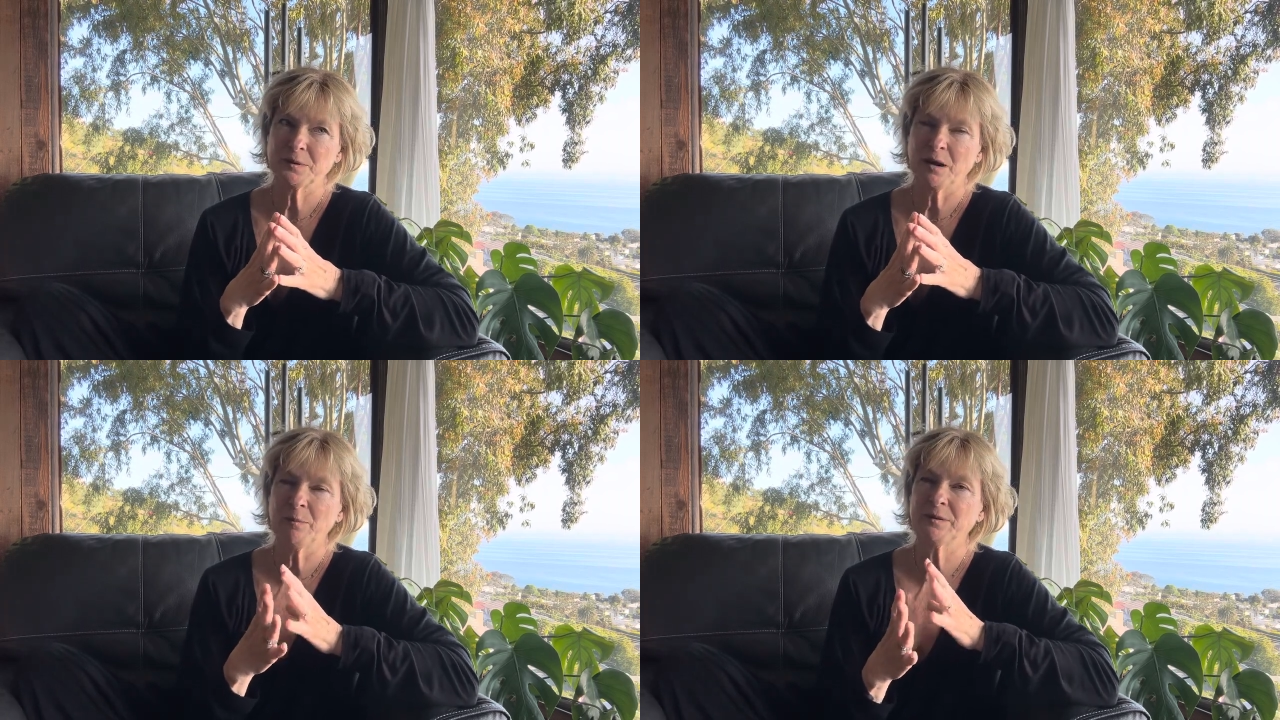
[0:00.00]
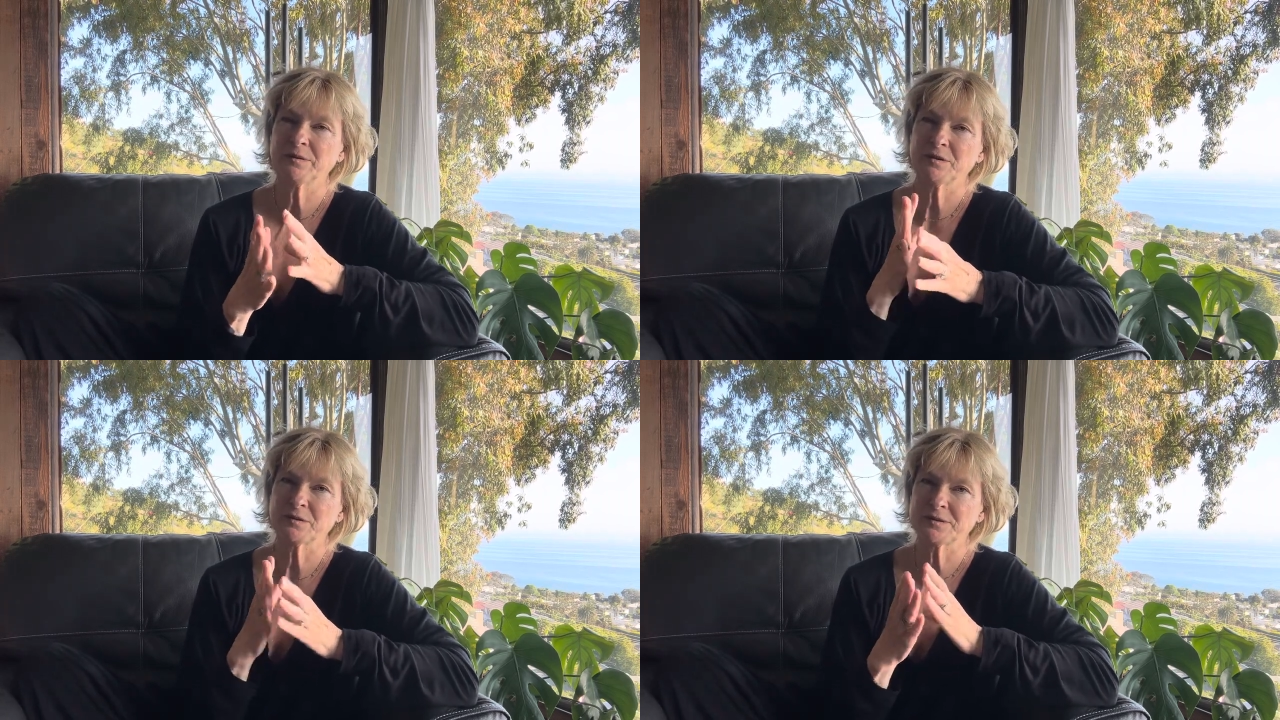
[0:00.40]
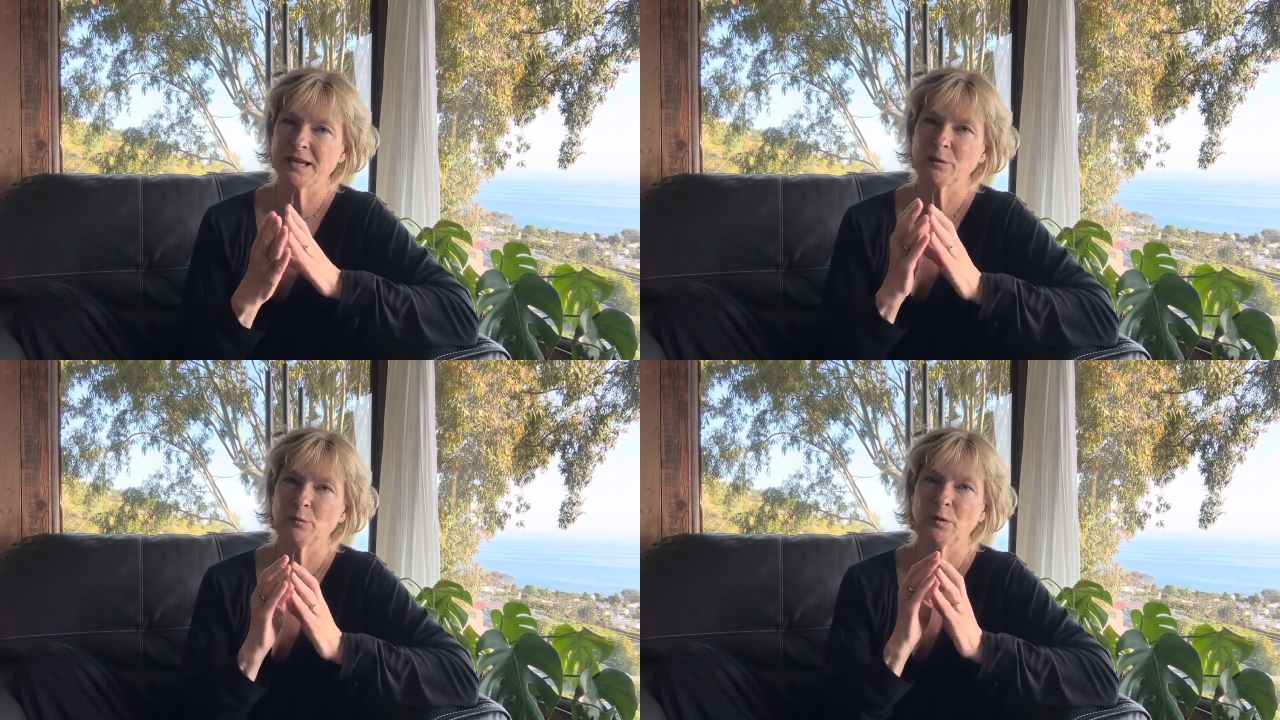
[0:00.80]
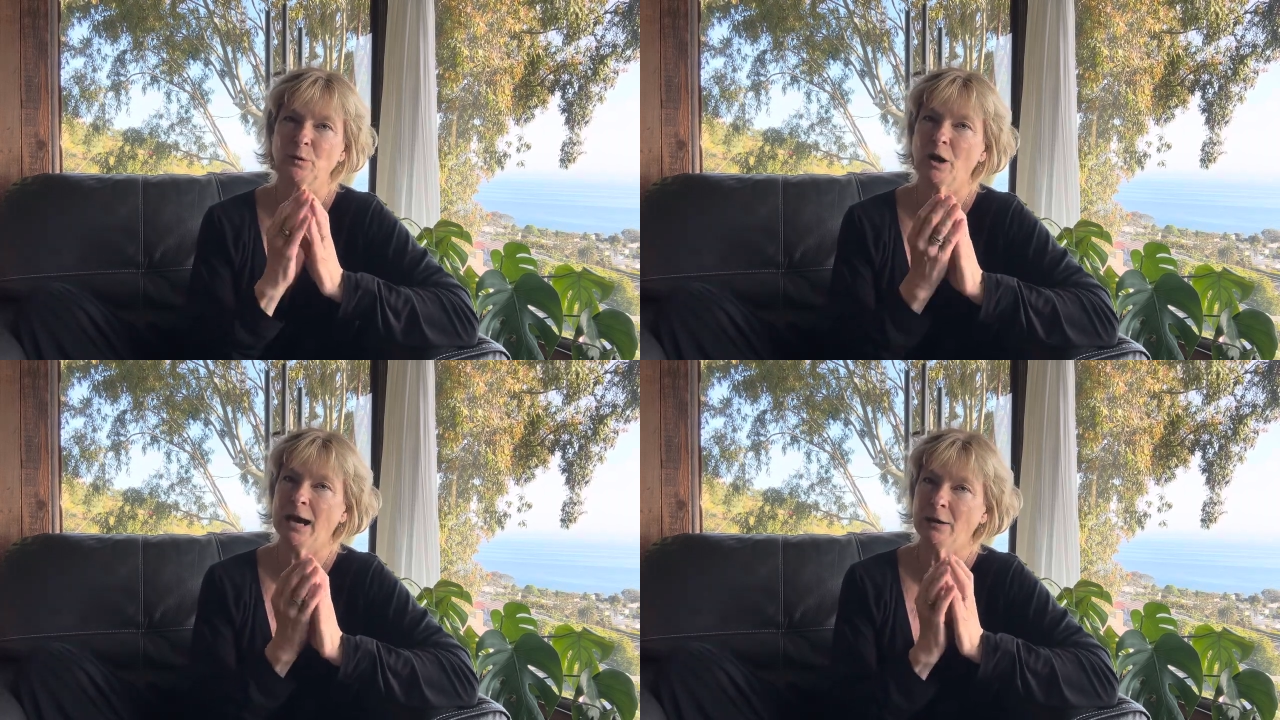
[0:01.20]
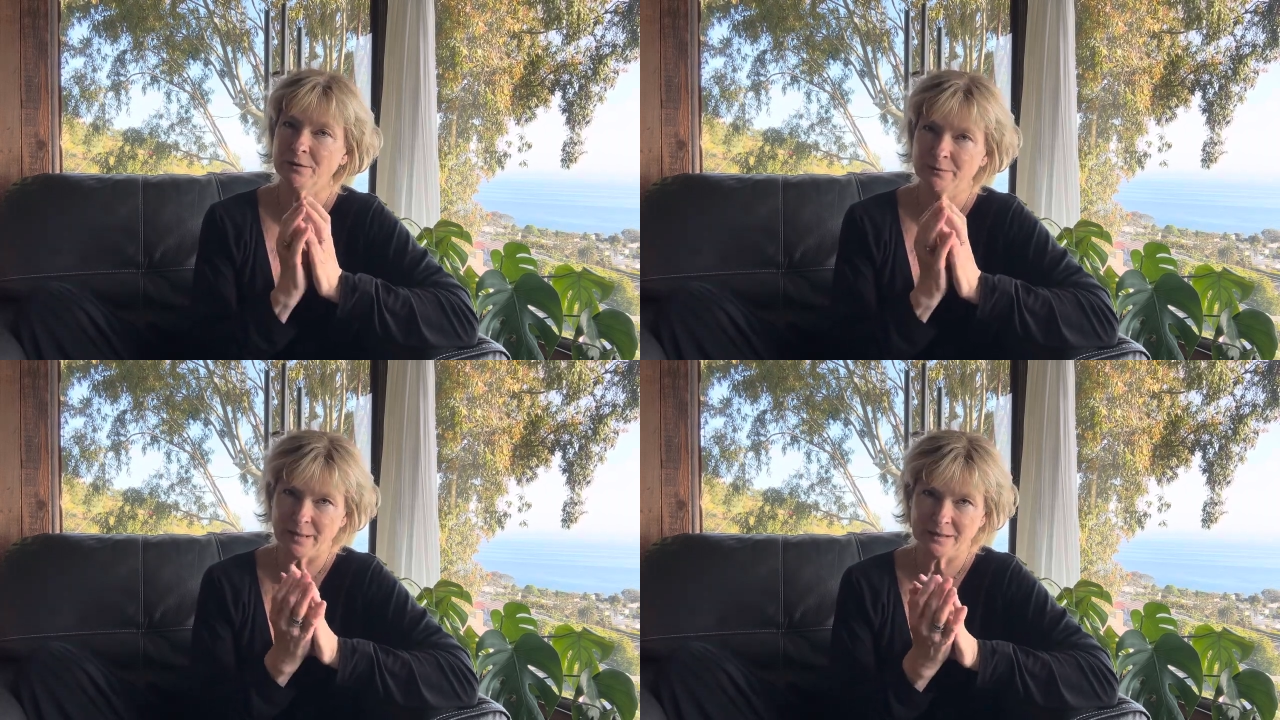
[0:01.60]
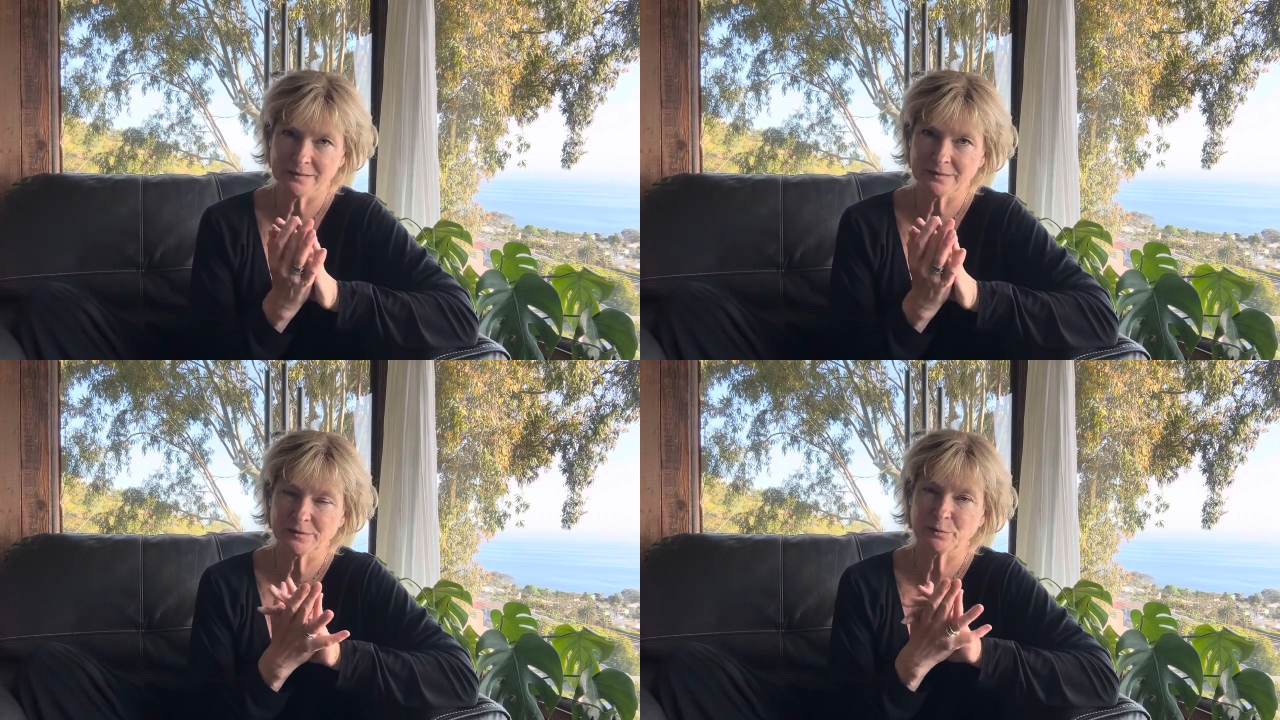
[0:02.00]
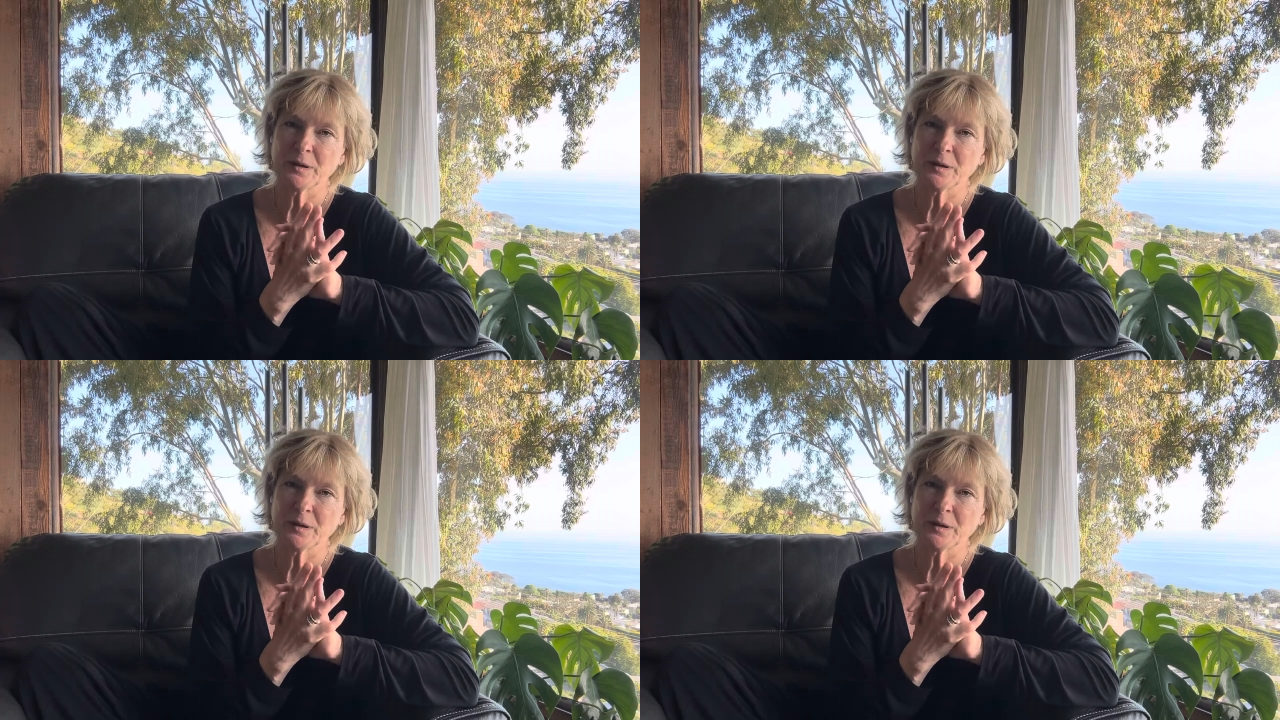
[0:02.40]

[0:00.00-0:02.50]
help us understand when we're out of balance,